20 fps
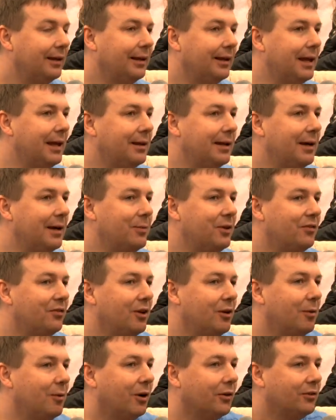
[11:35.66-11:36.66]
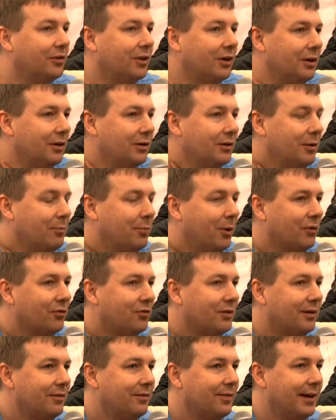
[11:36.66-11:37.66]
Let me zoom on to
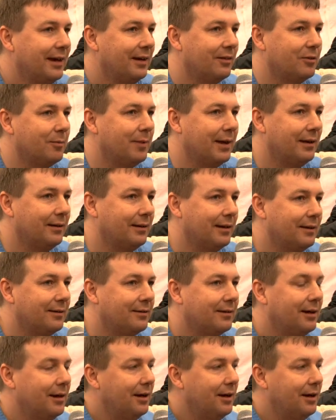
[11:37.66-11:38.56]
positive things about this.